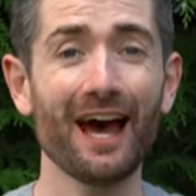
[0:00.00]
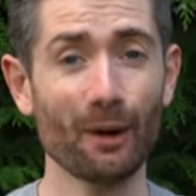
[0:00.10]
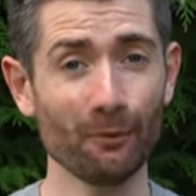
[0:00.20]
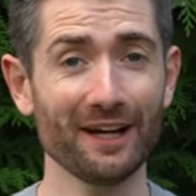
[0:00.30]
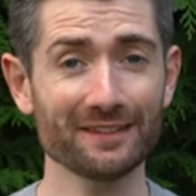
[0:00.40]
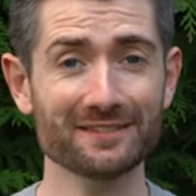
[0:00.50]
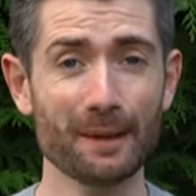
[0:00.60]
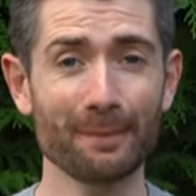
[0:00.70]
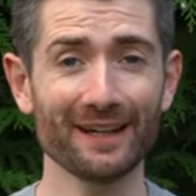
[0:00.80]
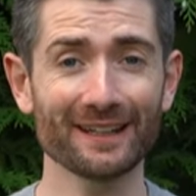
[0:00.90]
And when I
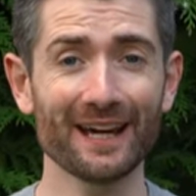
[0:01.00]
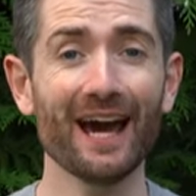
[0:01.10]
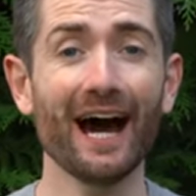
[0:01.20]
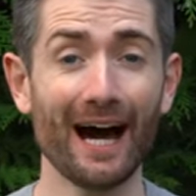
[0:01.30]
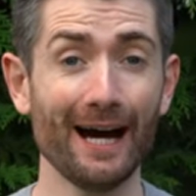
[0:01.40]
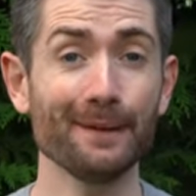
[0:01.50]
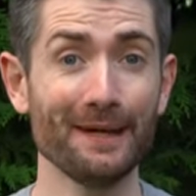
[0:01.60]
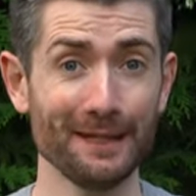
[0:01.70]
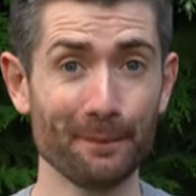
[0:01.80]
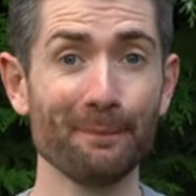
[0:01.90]
say big, I
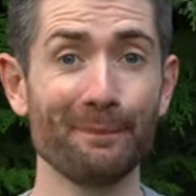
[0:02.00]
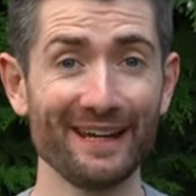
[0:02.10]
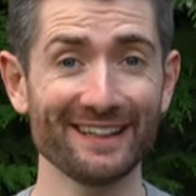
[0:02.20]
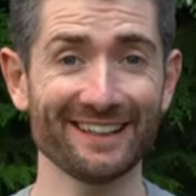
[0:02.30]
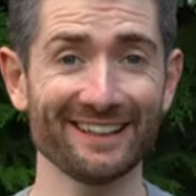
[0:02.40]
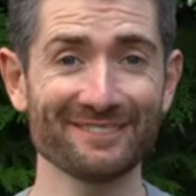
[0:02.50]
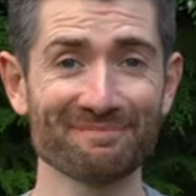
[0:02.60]
mean big.